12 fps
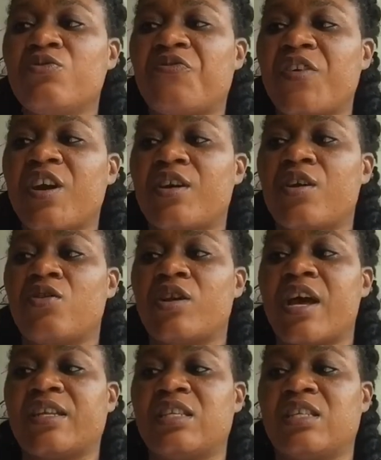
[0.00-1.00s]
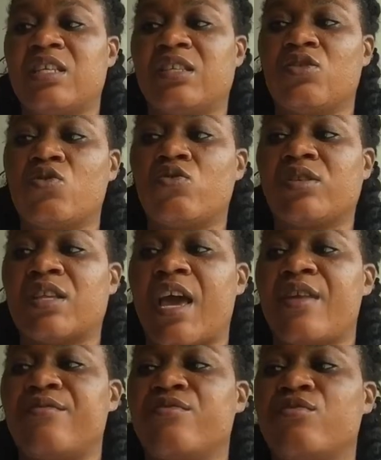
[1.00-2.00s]
figured out that it is the
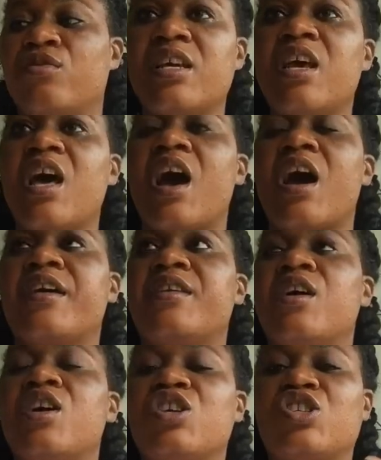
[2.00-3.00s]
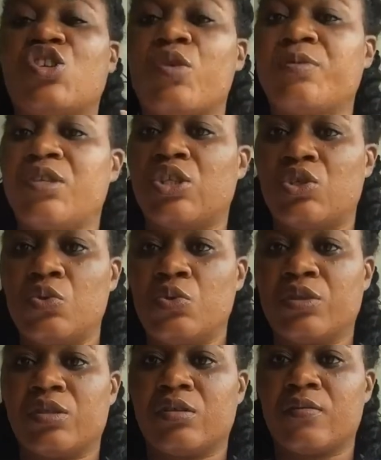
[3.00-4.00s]
cosine rule, and
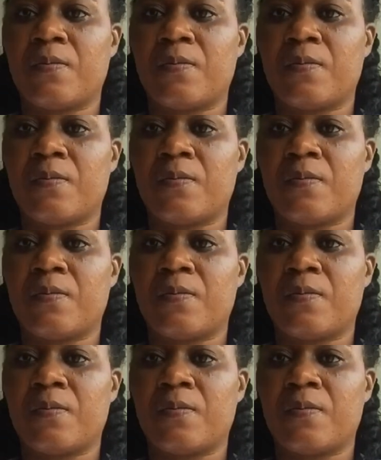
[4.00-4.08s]
substitute,